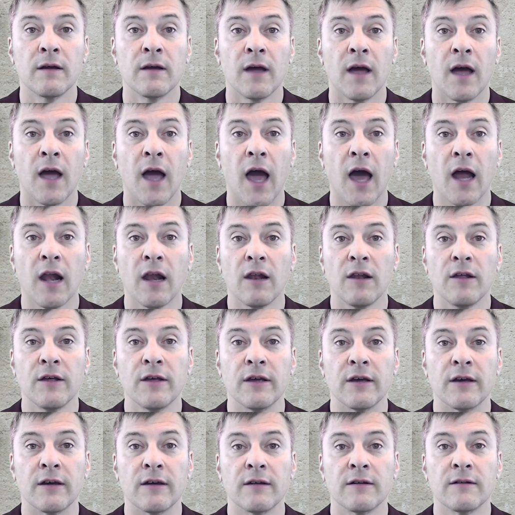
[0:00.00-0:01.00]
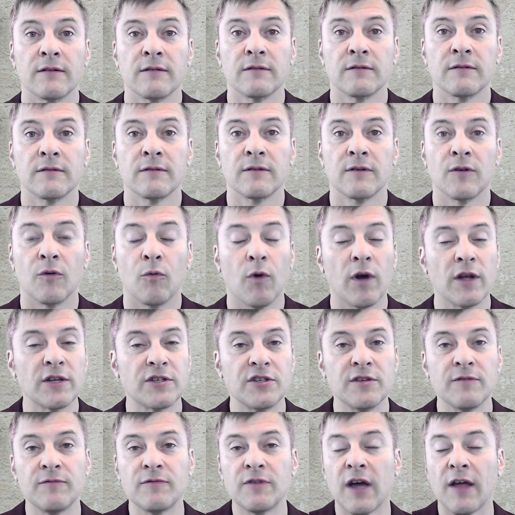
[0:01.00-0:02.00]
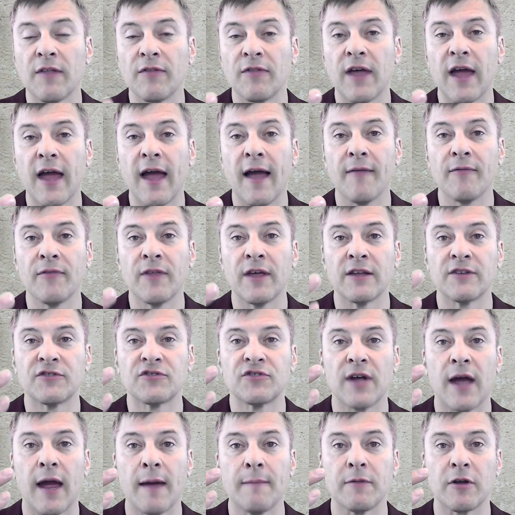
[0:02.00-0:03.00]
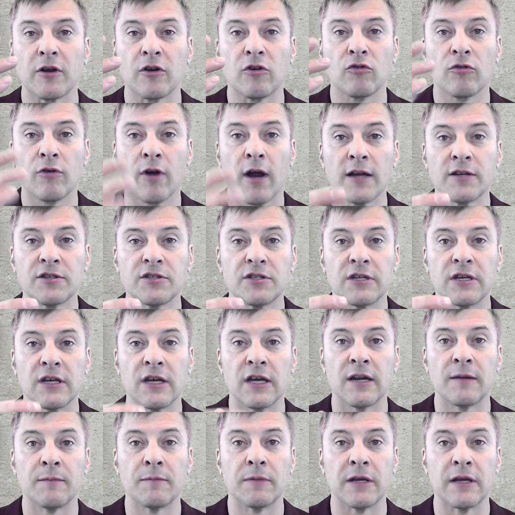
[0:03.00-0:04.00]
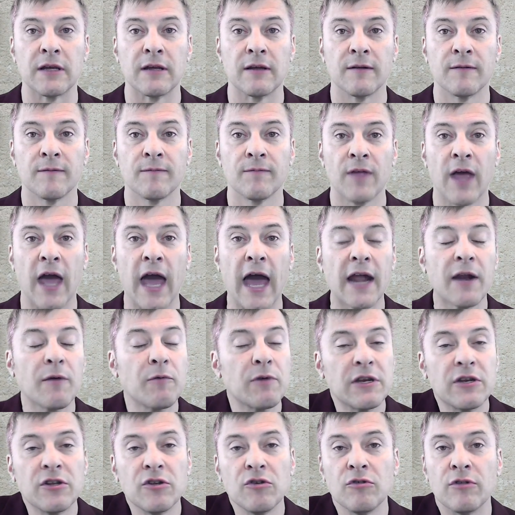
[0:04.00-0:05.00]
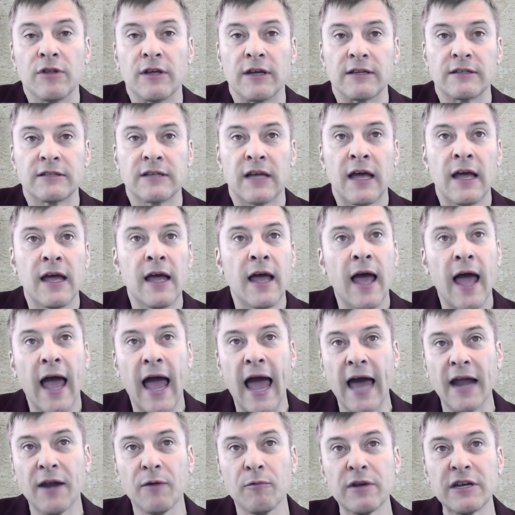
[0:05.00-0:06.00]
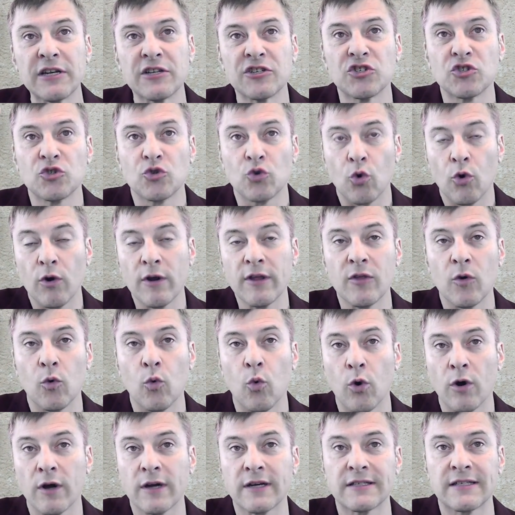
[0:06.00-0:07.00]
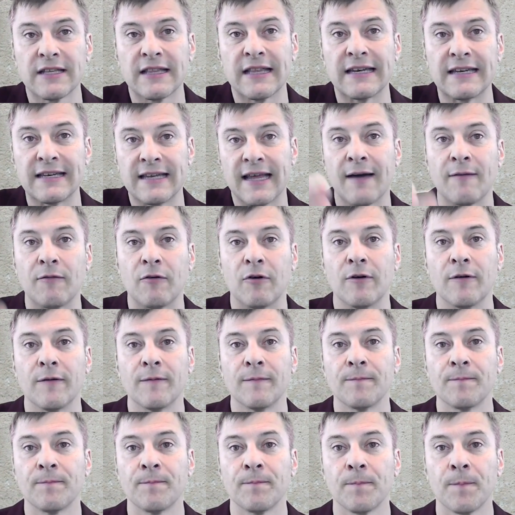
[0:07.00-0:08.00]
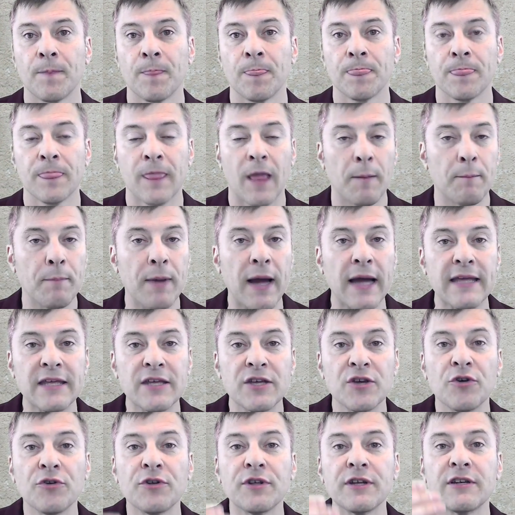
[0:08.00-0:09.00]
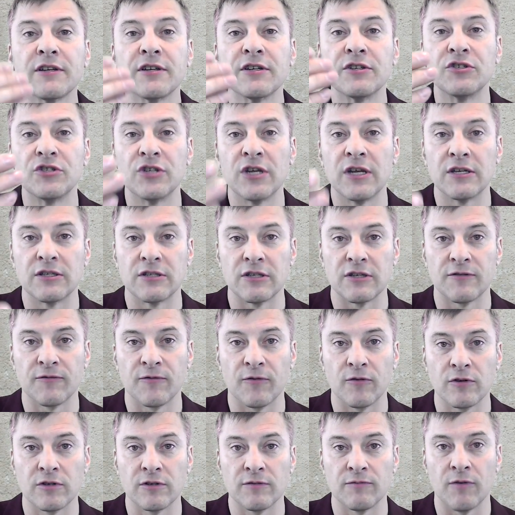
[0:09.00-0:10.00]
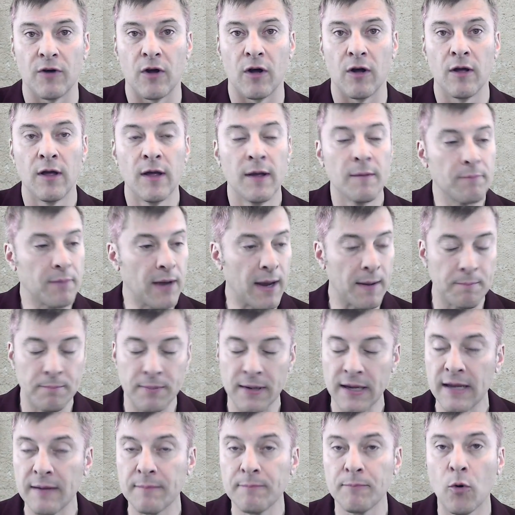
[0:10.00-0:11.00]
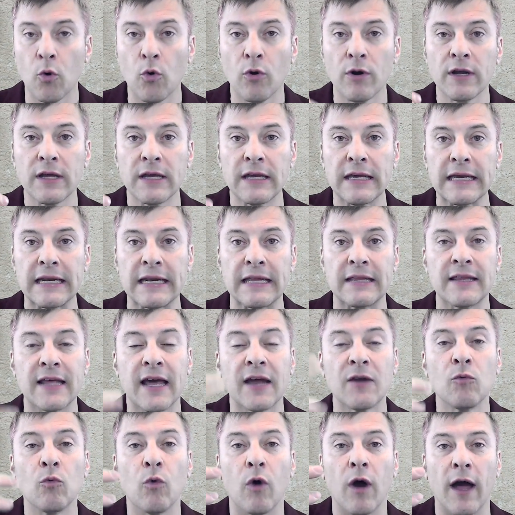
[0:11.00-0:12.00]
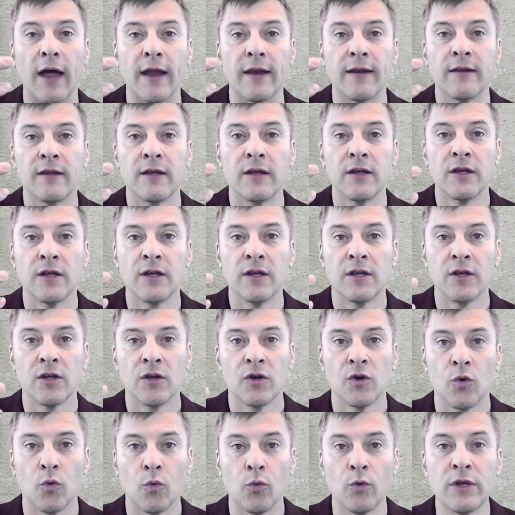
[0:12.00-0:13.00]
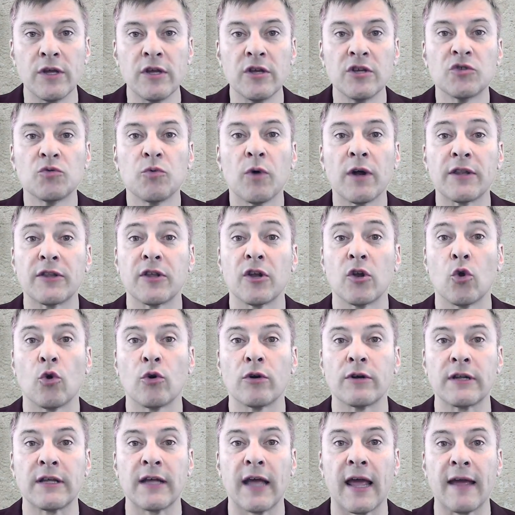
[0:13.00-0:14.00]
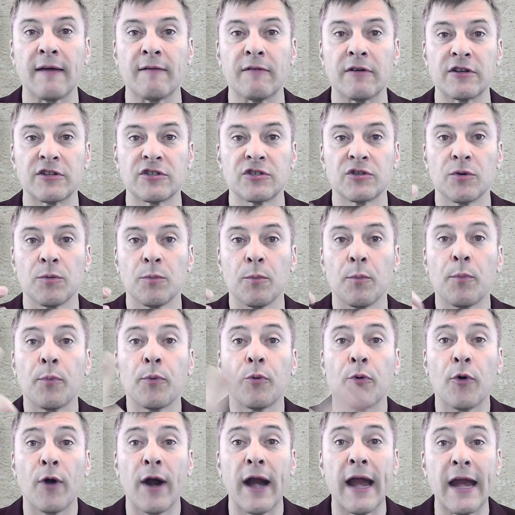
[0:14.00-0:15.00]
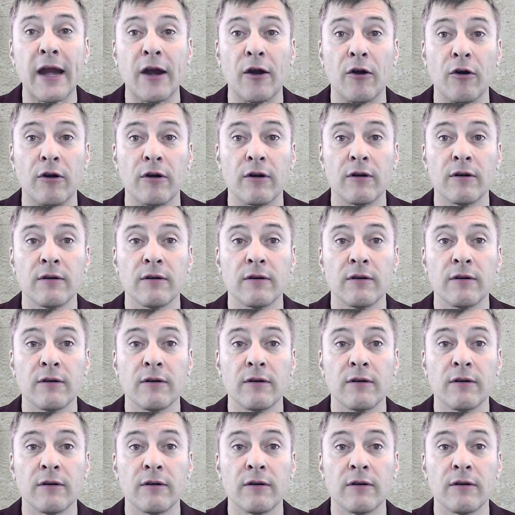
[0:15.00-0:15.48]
Hallelujah. Once you've done that, then it's time to crush the enemy. How do we do this? How do we destroy the works of the devil? By yielding to Jesus, first of all. By being born again. And then what? We use what the Lord gave us. Prayer.